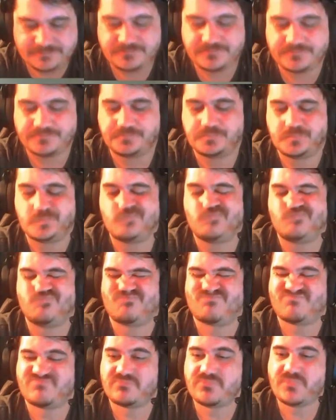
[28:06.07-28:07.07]
Right.
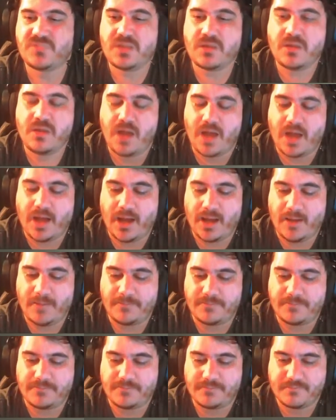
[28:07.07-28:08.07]

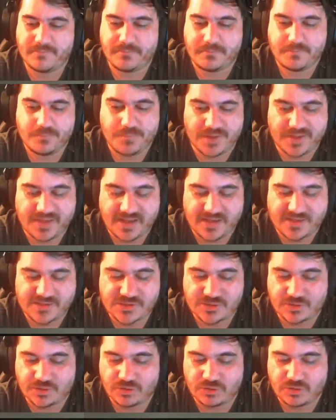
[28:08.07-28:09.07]
But yeah,
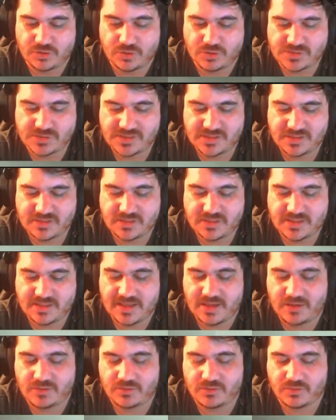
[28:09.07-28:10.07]
so you don't see the
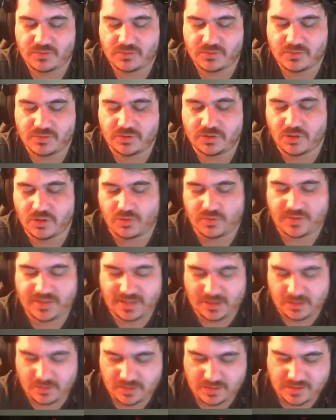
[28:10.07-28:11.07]
clown. You don't
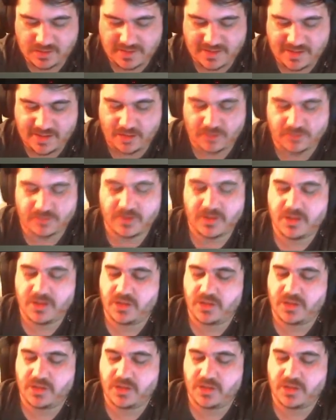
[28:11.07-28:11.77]
hear the clown.